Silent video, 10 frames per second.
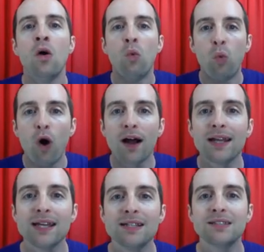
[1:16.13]
what
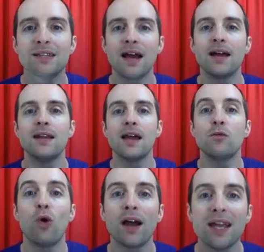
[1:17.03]
he said
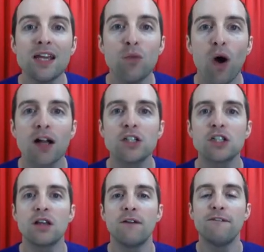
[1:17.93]
and what he
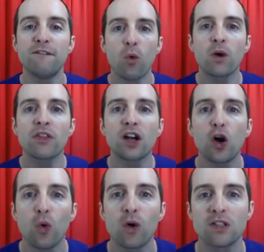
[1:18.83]
wants for the
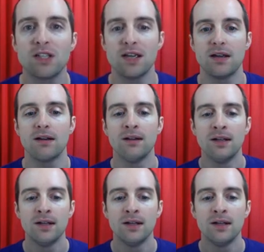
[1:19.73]
course here.